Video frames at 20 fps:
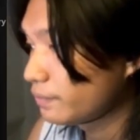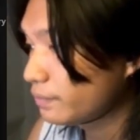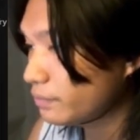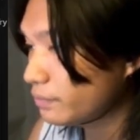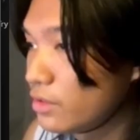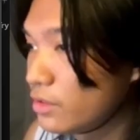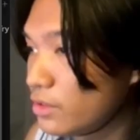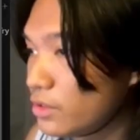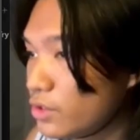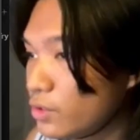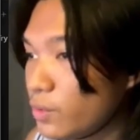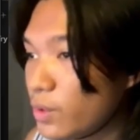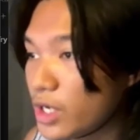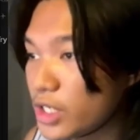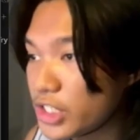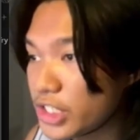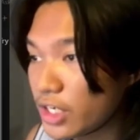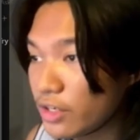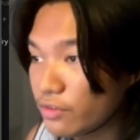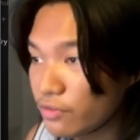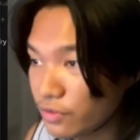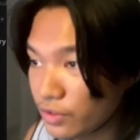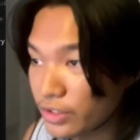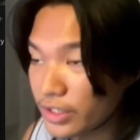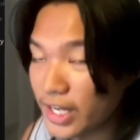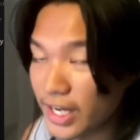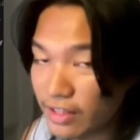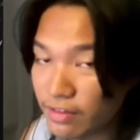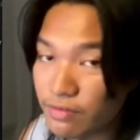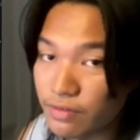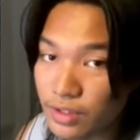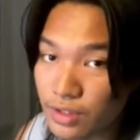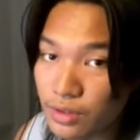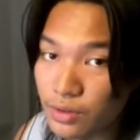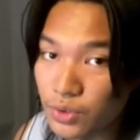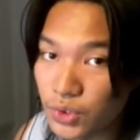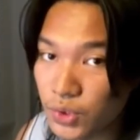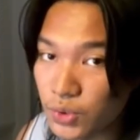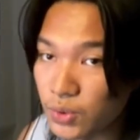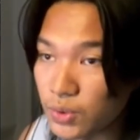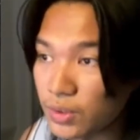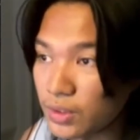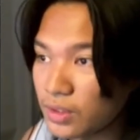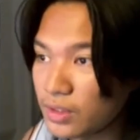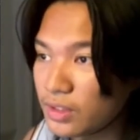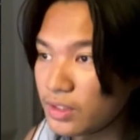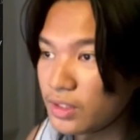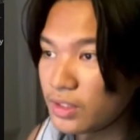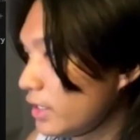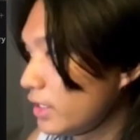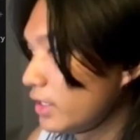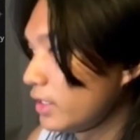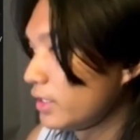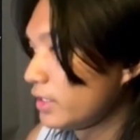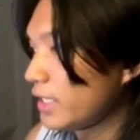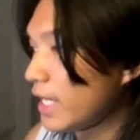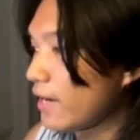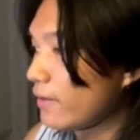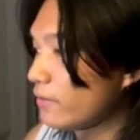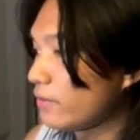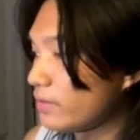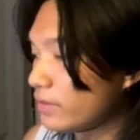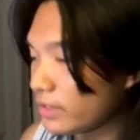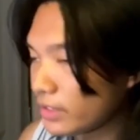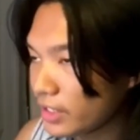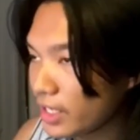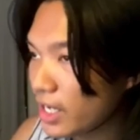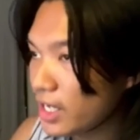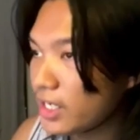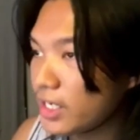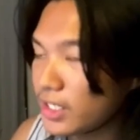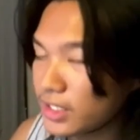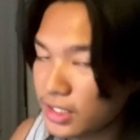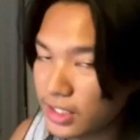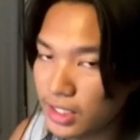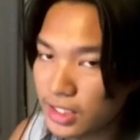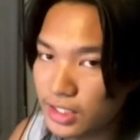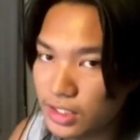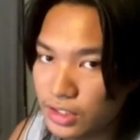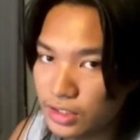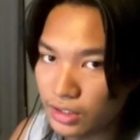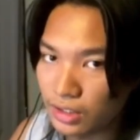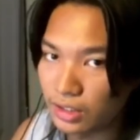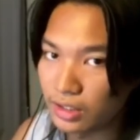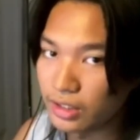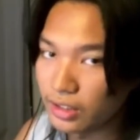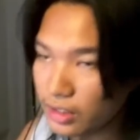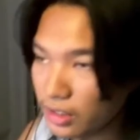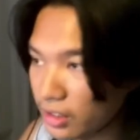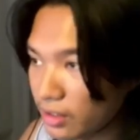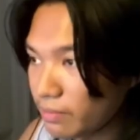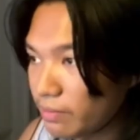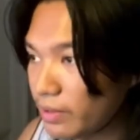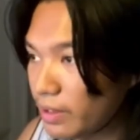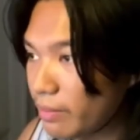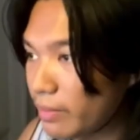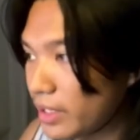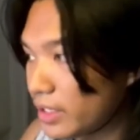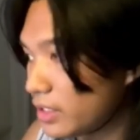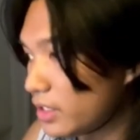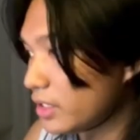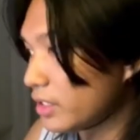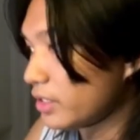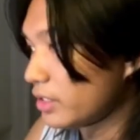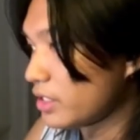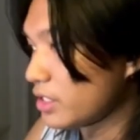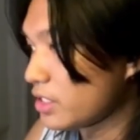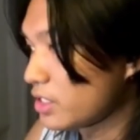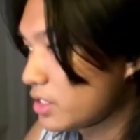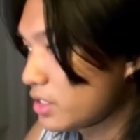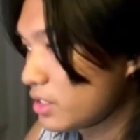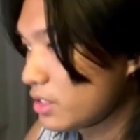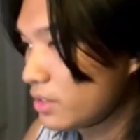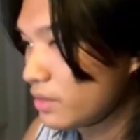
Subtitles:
So watch out for that video soon. Now, yeah, let's get started implementing this.